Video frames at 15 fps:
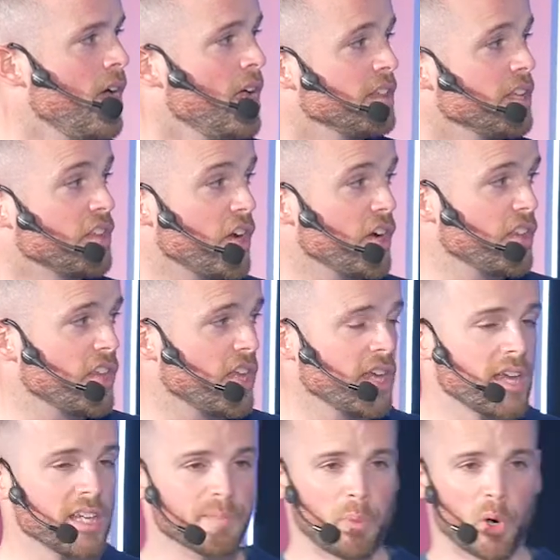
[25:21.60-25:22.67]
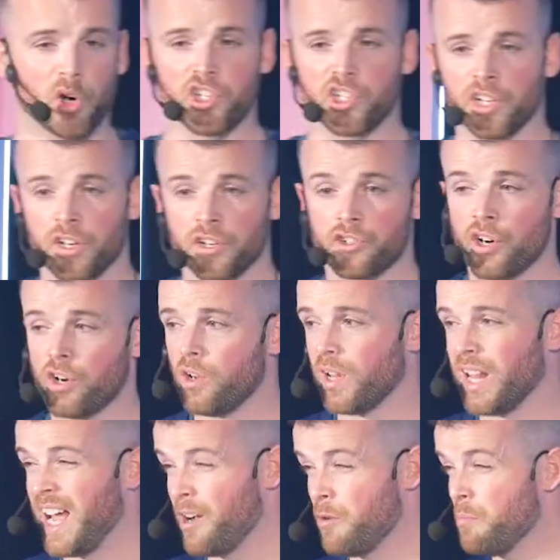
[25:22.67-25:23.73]
The third thing is portion control.
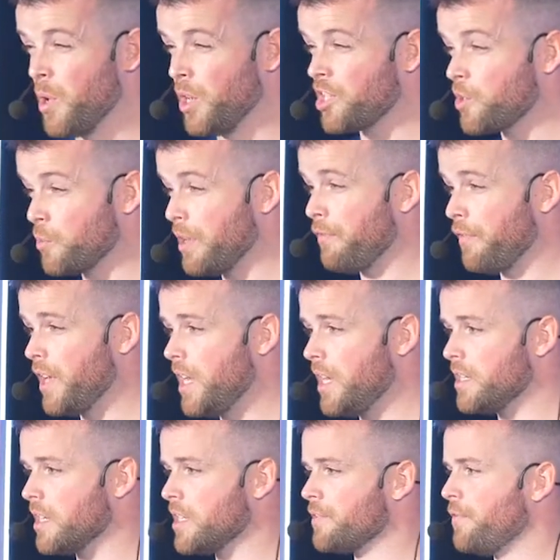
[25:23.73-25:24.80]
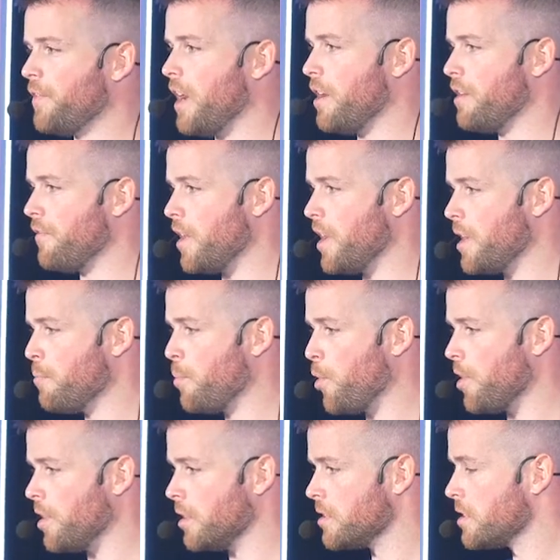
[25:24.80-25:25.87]
How much we feed is very, very
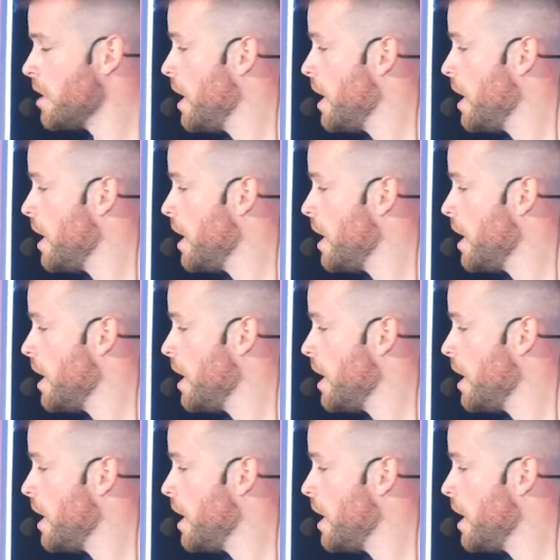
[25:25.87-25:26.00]
important.